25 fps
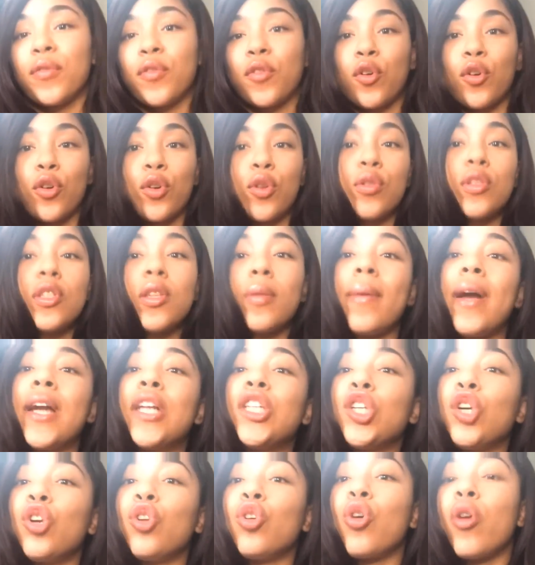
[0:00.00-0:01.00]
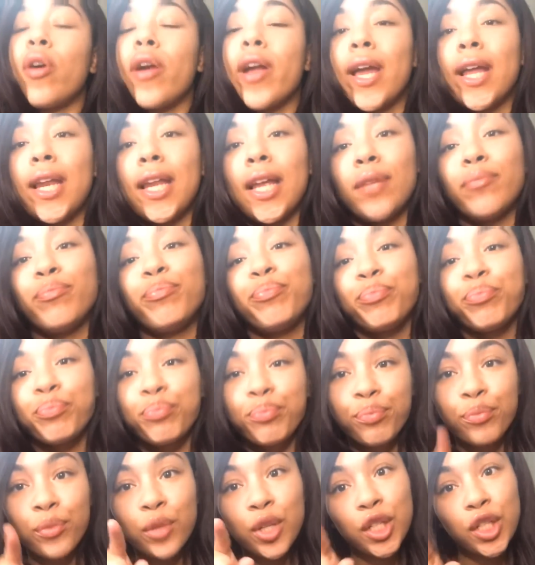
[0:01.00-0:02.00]
If you're new to my channel, go ahead and
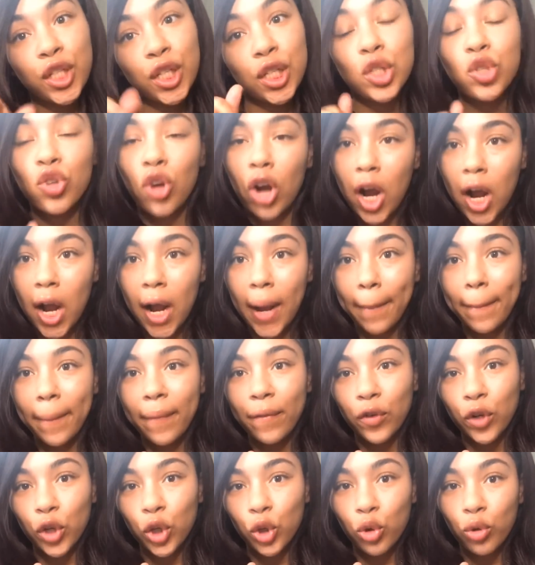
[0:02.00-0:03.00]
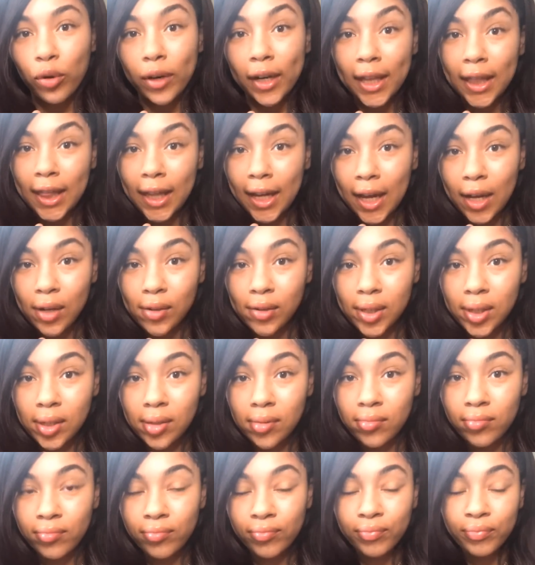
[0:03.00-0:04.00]
subscribe before you do anything else.